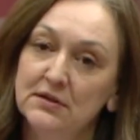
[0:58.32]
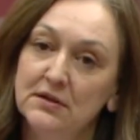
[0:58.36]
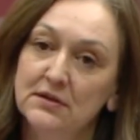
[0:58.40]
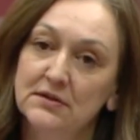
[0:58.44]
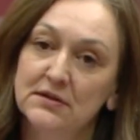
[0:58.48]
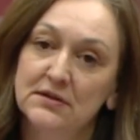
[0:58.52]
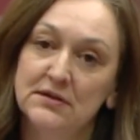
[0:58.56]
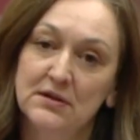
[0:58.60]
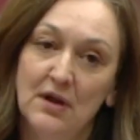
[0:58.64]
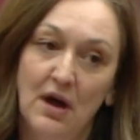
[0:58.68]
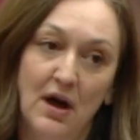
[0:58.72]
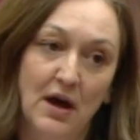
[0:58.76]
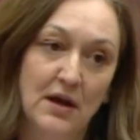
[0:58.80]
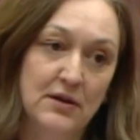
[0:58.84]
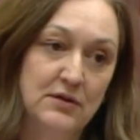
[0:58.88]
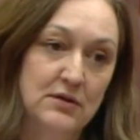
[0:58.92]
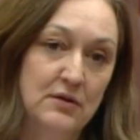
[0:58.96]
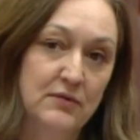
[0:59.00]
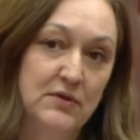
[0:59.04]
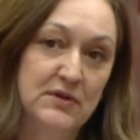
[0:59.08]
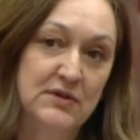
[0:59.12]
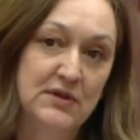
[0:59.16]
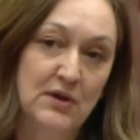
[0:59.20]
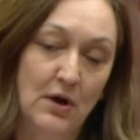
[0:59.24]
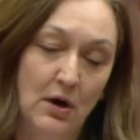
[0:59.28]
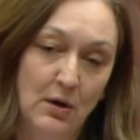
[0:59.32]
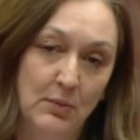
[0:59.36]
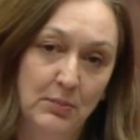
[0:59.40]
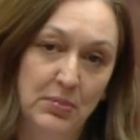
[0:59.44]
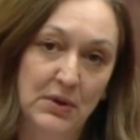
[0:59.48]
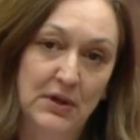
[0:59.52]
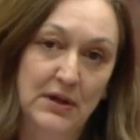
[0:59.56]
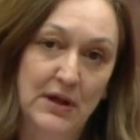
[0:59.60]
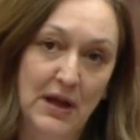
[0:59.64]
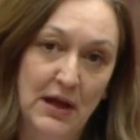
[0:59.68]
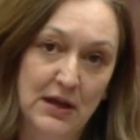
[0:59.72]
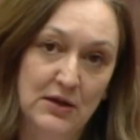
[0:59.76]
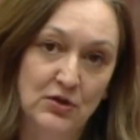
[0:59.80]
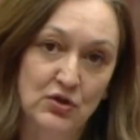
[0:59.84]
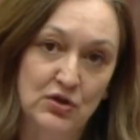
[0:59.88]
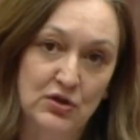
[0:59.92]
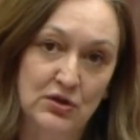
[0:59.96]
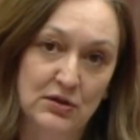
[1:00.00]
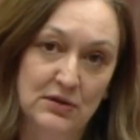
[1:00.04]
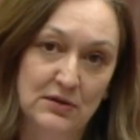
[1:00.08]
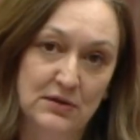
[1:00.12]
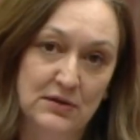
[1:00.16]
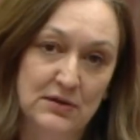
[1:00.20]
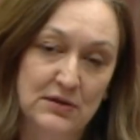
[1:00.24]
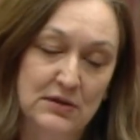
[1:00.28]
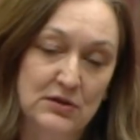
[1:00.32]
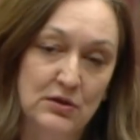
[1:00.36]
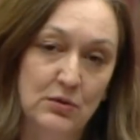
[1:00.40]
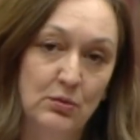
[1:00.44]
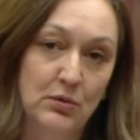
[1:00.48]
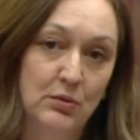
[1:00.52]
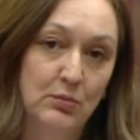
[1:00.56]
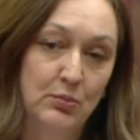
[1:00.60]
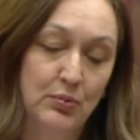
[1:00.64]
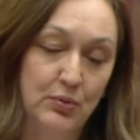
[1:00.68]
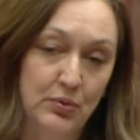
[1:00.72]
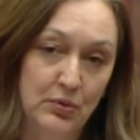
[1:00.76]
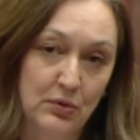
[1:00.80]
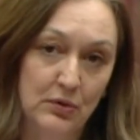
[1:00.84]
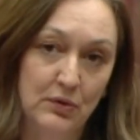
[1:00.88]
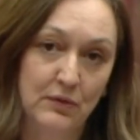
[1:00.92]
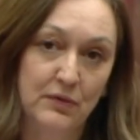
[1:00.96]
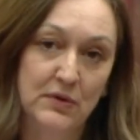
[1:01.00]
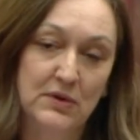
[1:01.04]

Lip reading: sight of its obligations to improve the